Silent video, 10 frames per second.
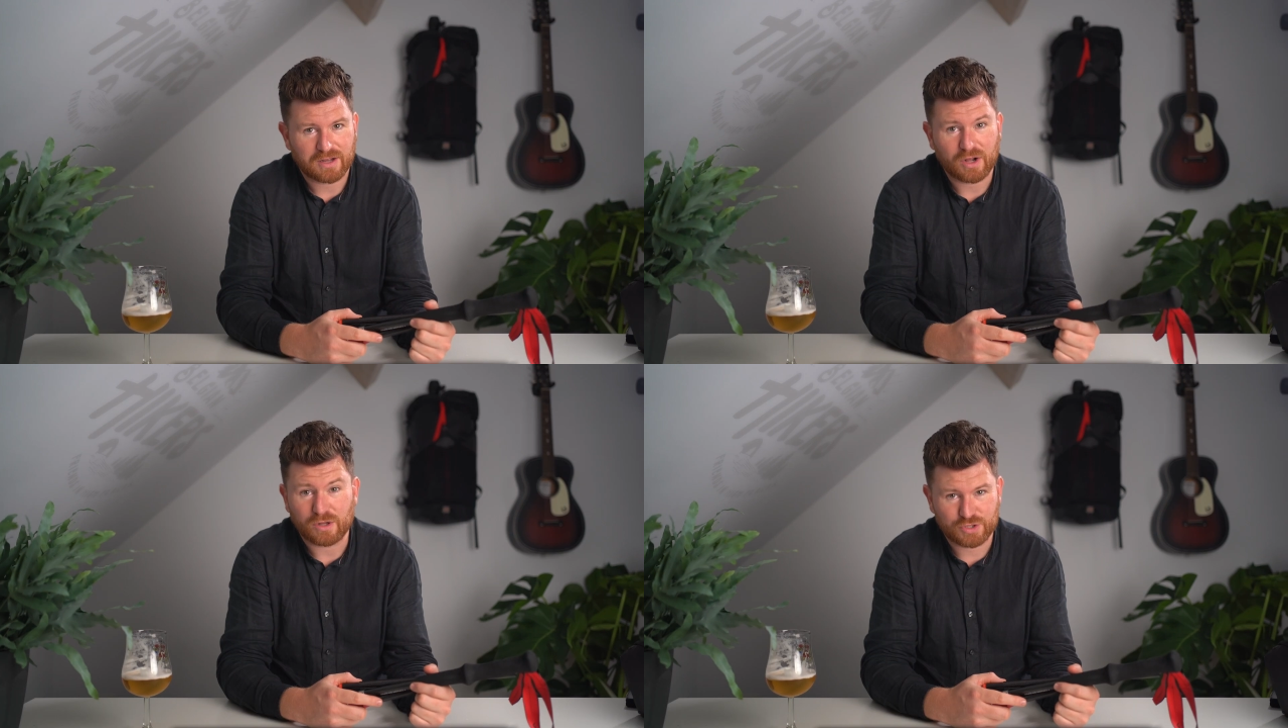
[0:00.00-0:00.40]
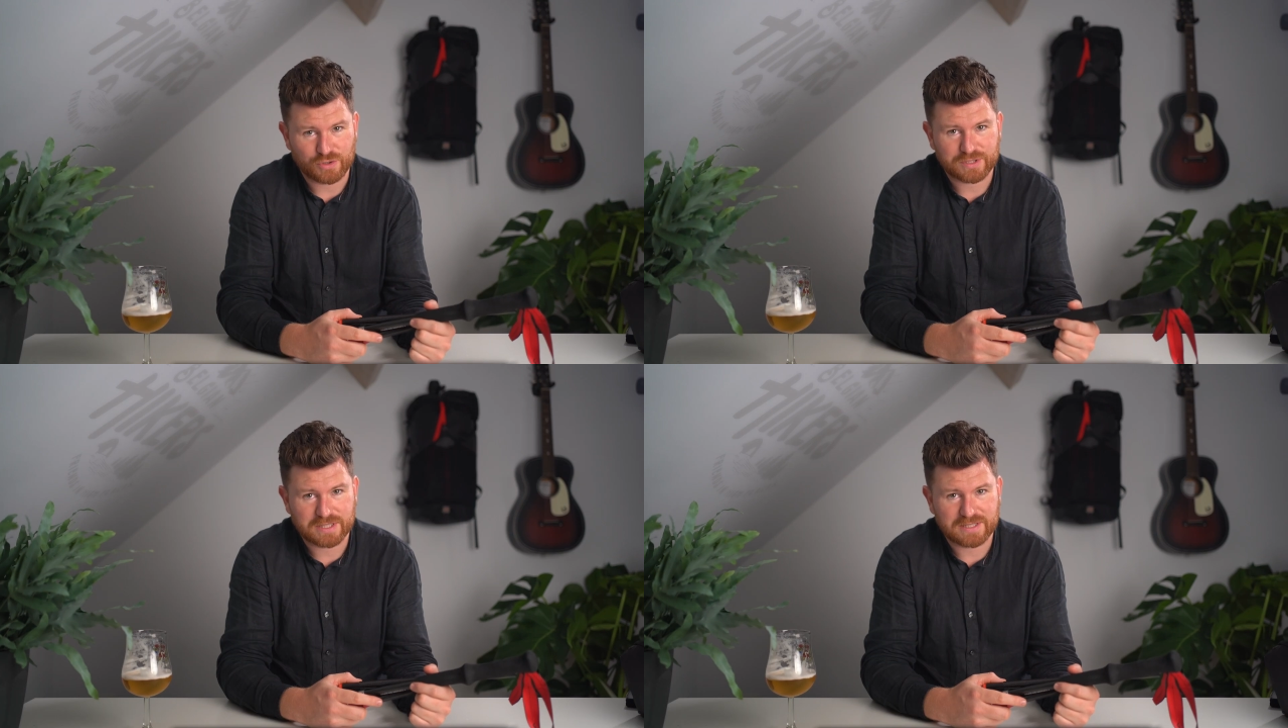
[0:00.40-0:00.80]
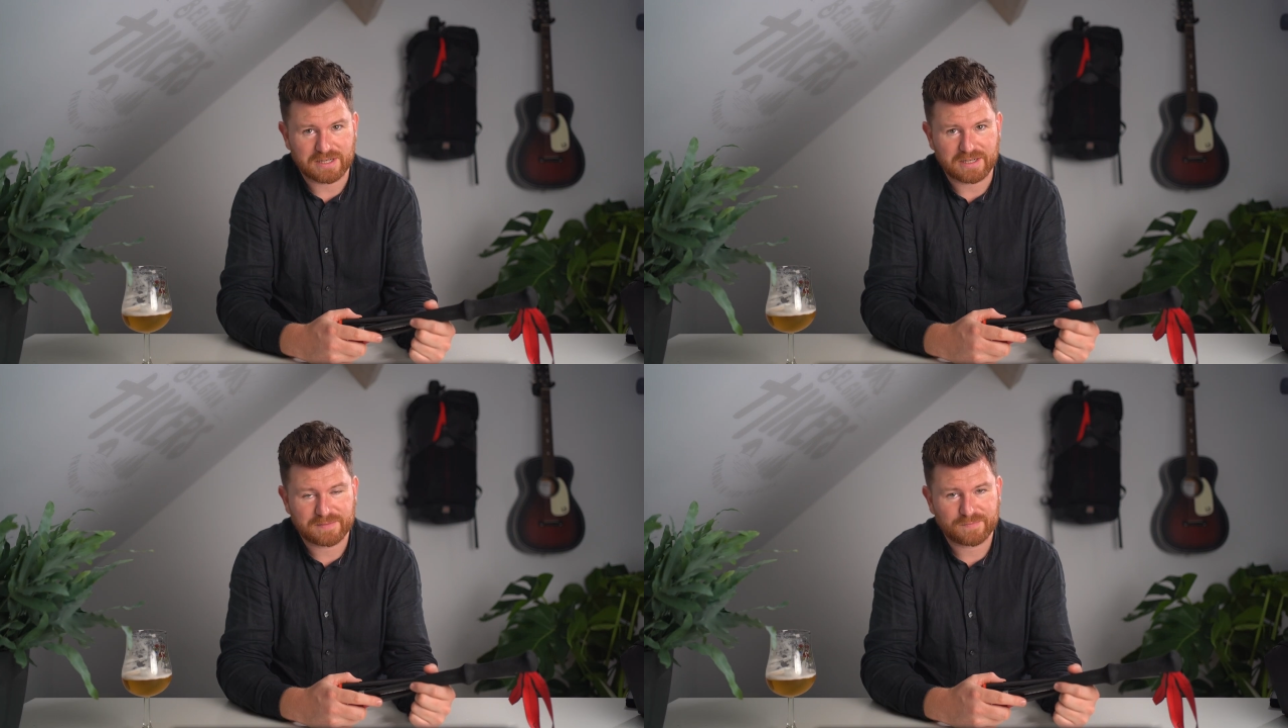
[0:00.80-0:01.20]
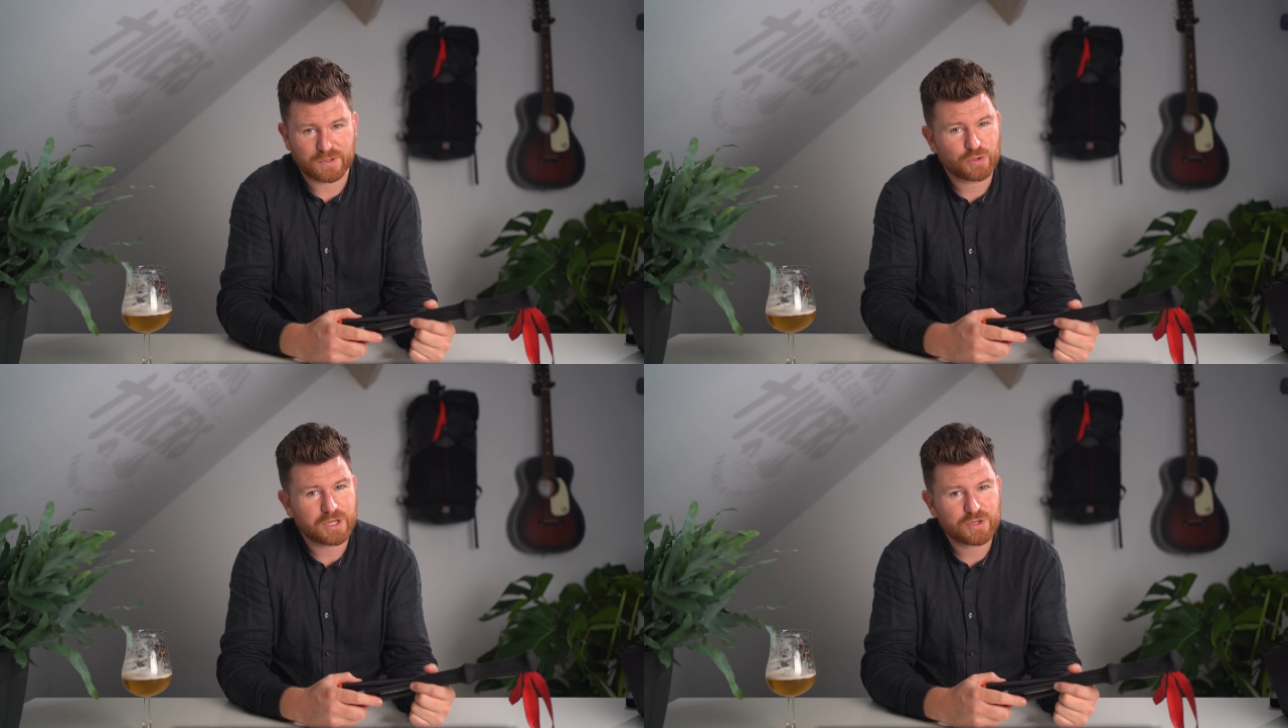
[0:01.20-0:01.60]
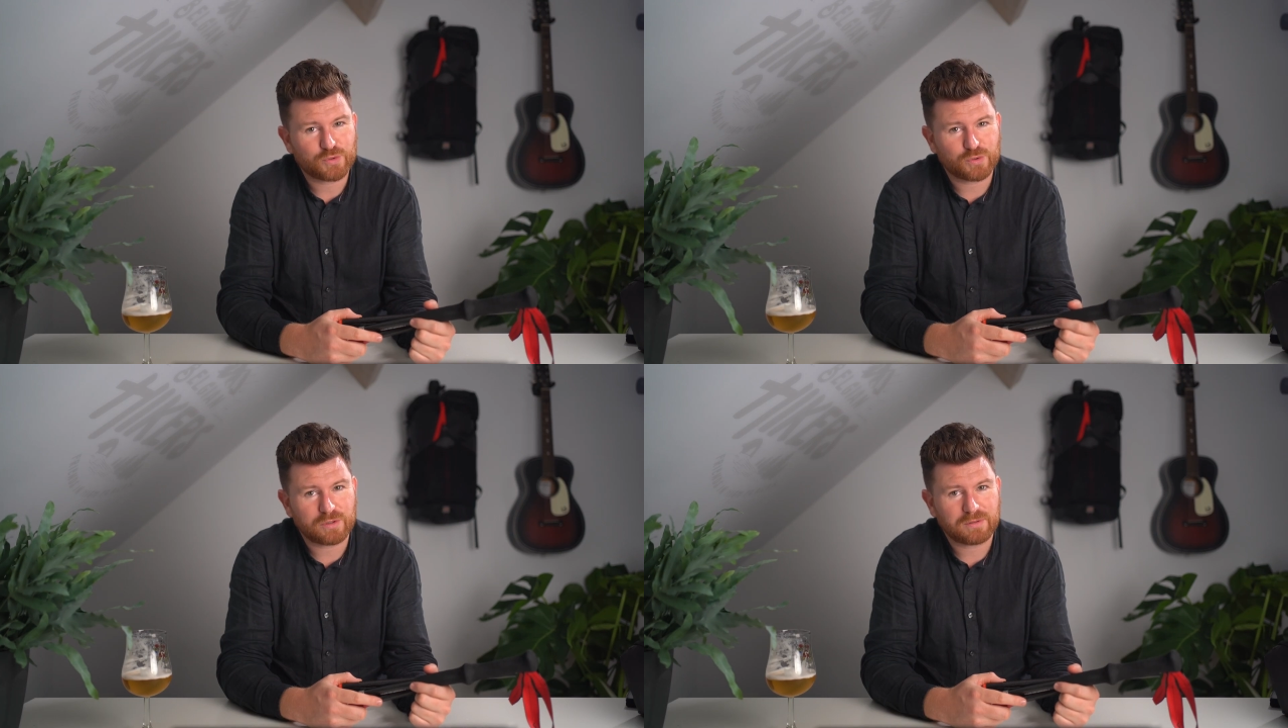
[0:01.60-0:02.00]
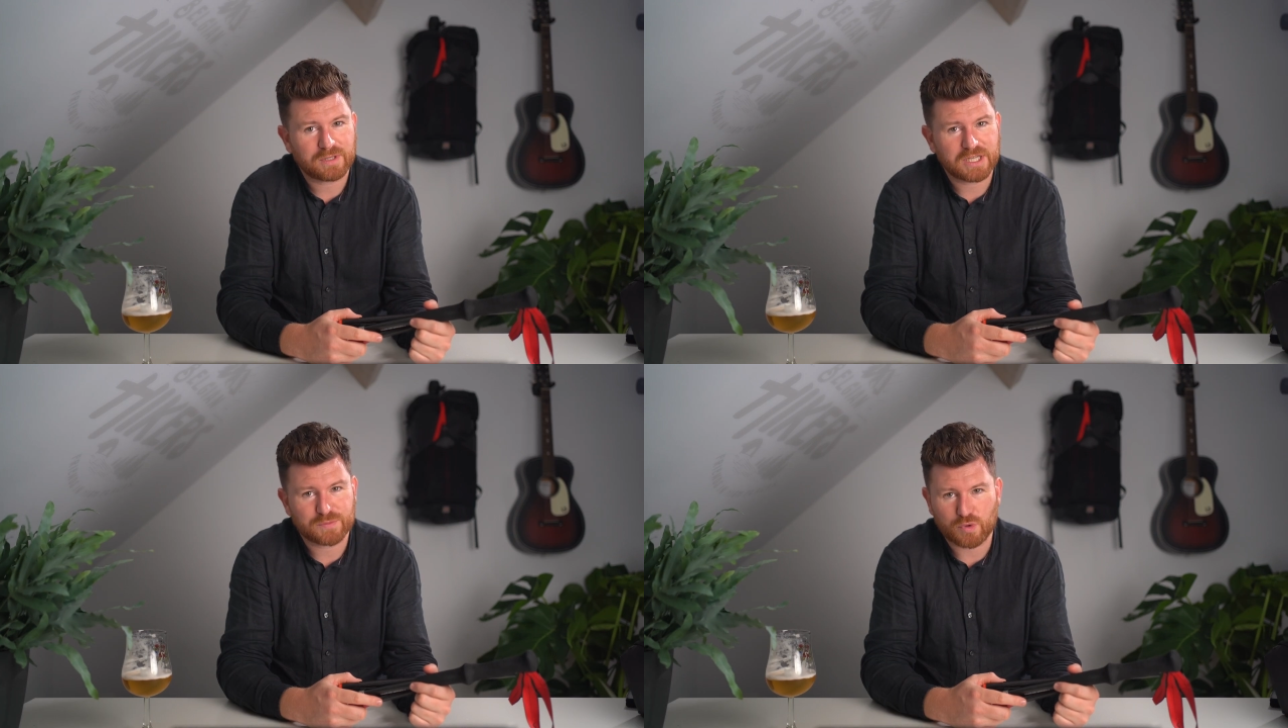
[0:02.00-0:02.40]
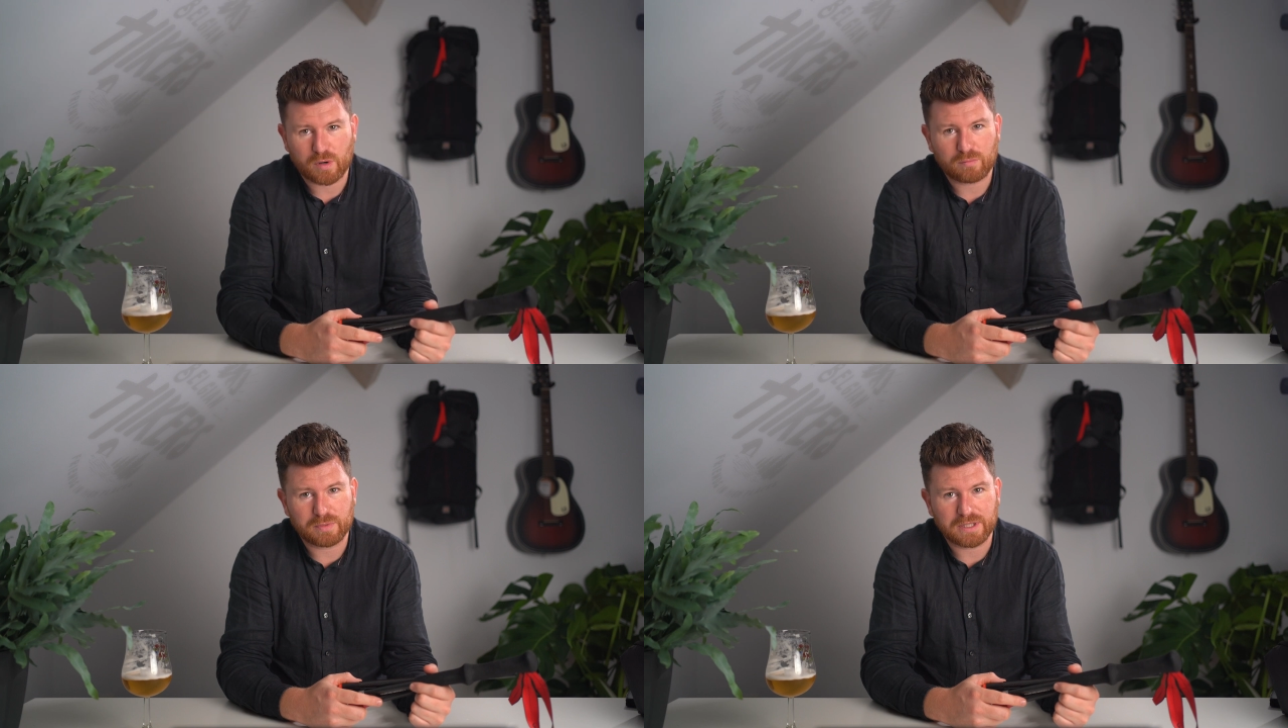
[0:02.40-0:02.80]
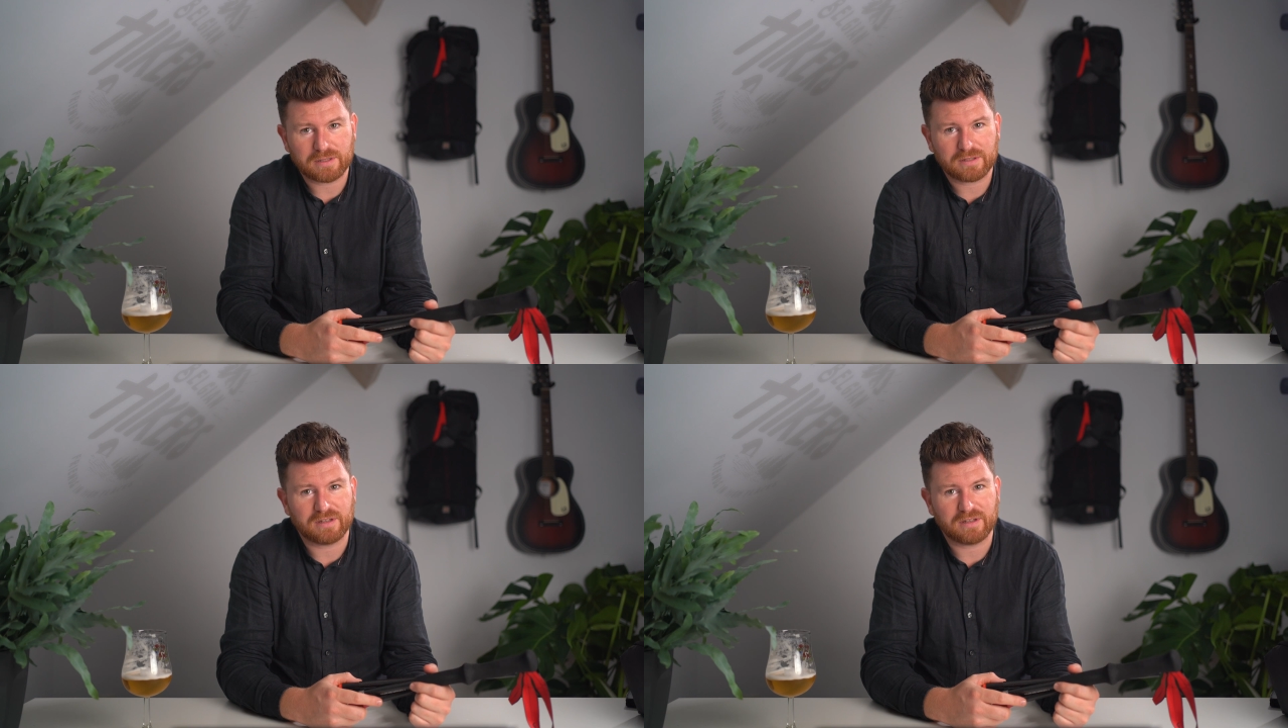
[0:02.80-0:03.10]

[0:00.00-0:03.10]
All jokes aside, looking cool is probably